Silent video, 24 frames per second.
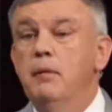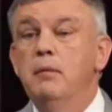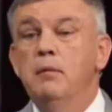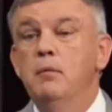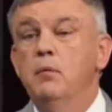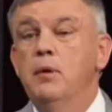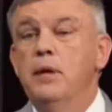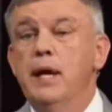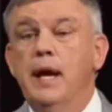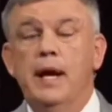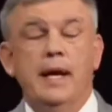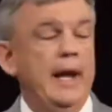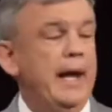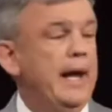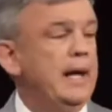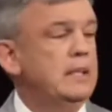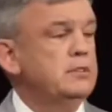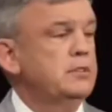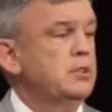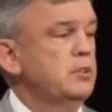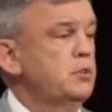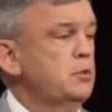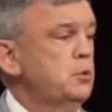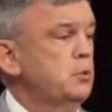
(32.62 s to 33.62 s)
and maybe we got
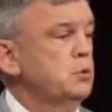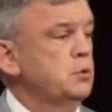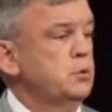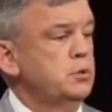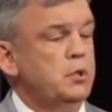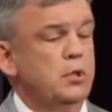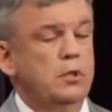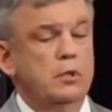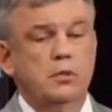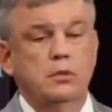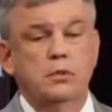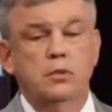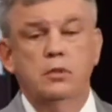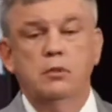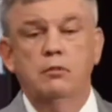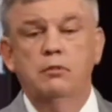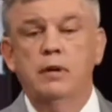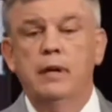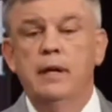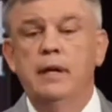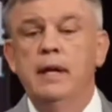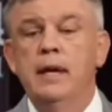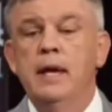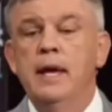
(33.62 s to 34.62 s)
answered to a certain
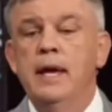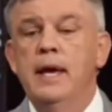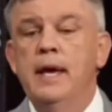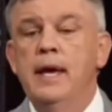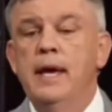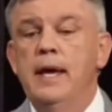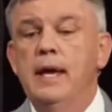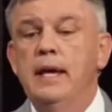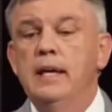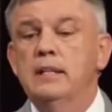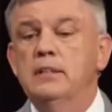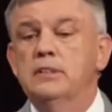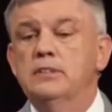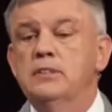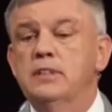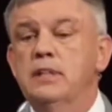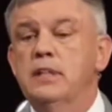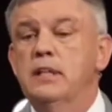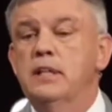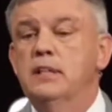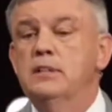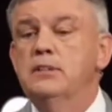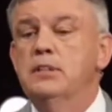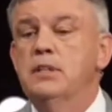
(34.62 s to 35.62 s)
degree,
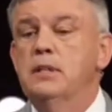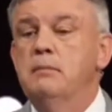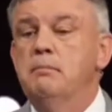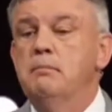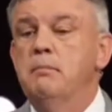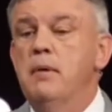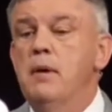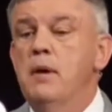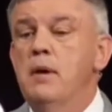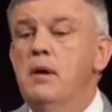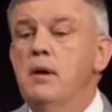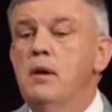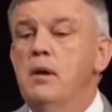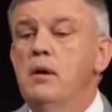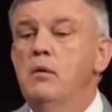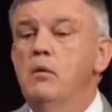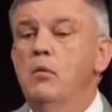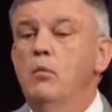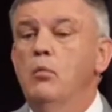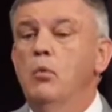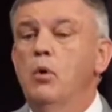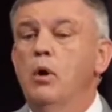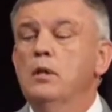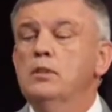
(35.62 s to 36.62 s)
is is it
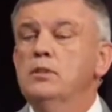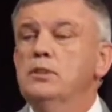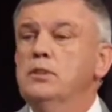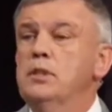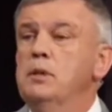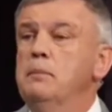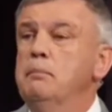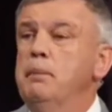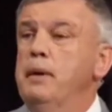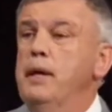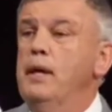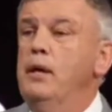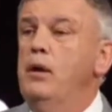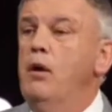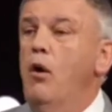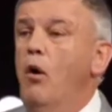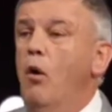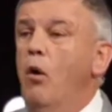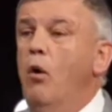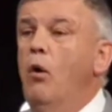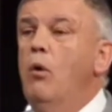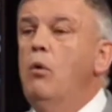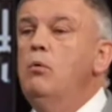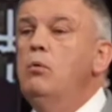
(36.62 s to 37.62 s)
worse to be
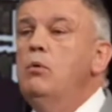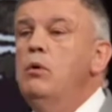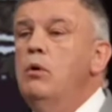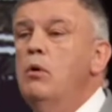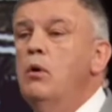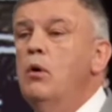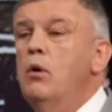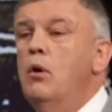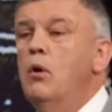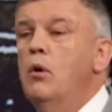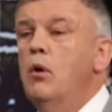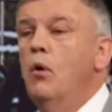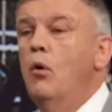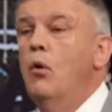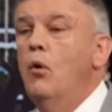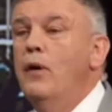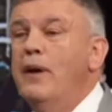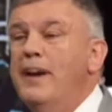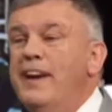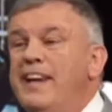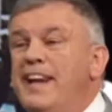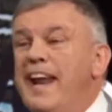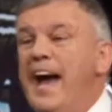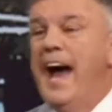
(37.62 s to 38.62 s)
old
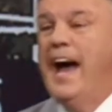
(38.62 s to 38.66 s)
or